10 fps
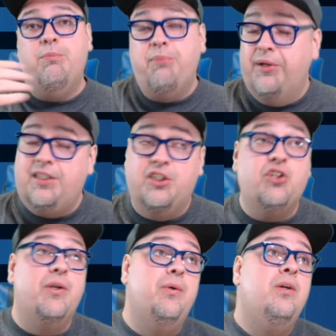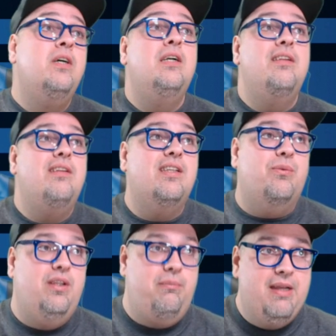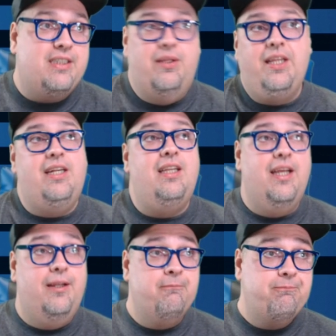Put it to true. Doesn't really mess with anything.